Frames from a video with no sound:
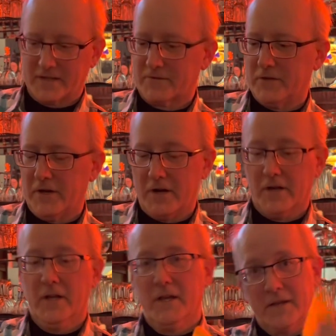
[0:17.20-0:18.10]
It's really hard.
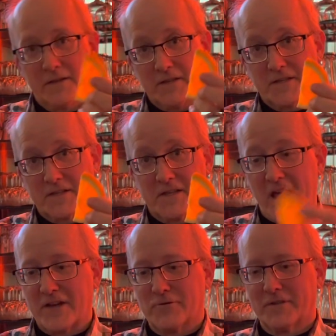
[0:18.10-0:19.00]
This is the
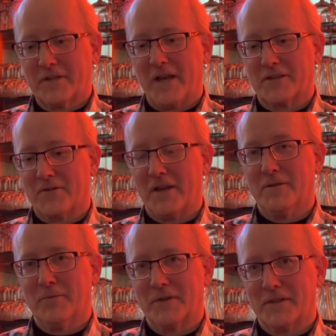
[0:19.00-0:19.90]
extra touch, right? You
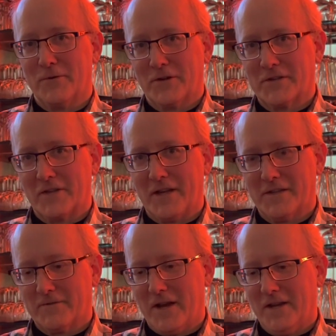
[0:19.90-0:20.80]
put the orange
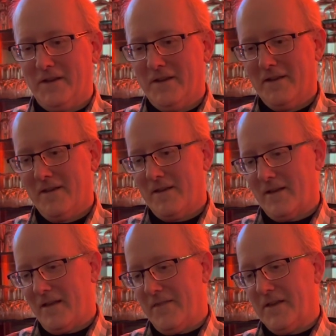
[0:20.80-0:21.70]
slicer on it,
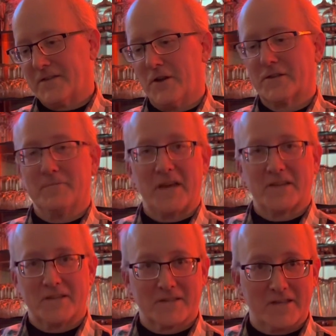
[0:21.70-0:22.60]
and this also makes
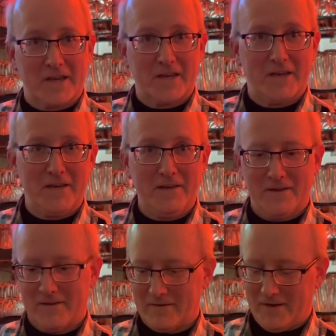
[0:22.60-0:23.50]
it sticky,
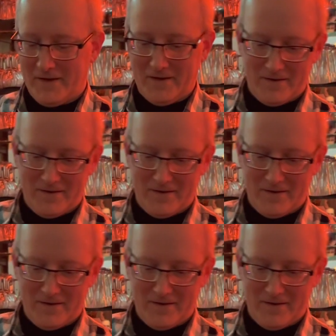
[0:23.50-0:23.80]
right?